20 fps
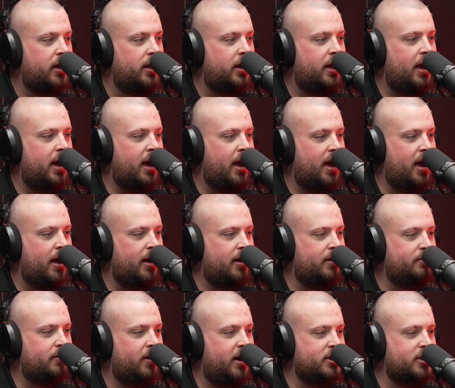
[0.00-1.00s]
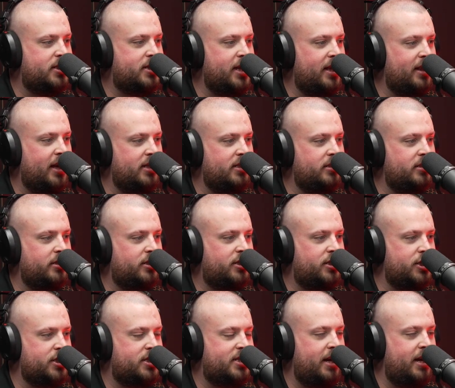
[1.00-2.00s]
I just think they
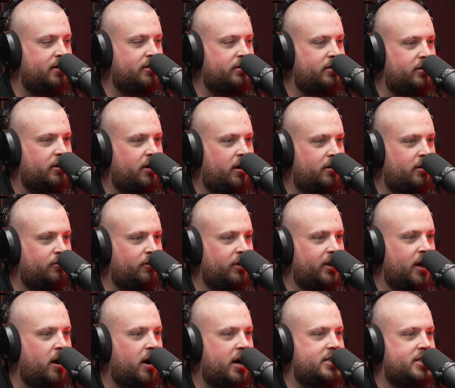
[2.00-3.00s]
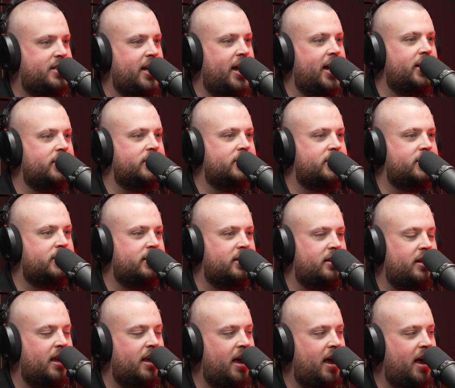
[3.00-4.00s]
just set really high standards.
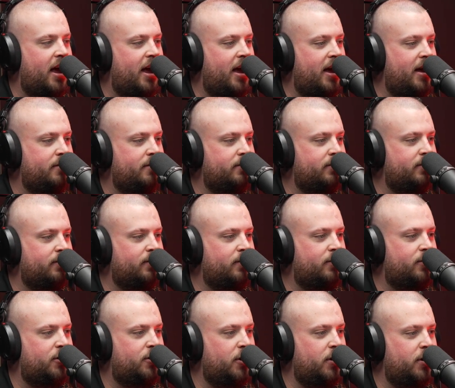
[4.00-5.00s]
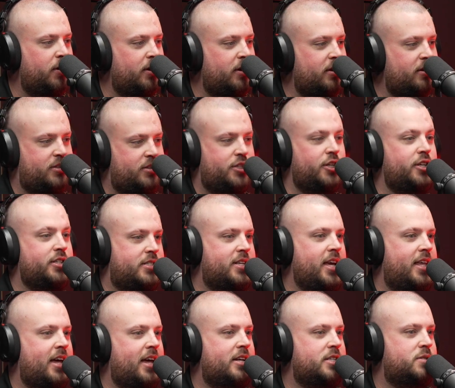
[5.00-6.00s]
Do you
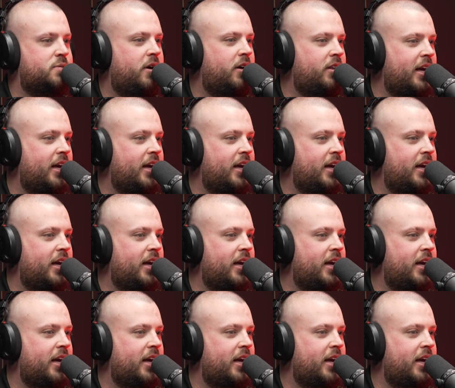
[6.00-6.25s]
see that as well?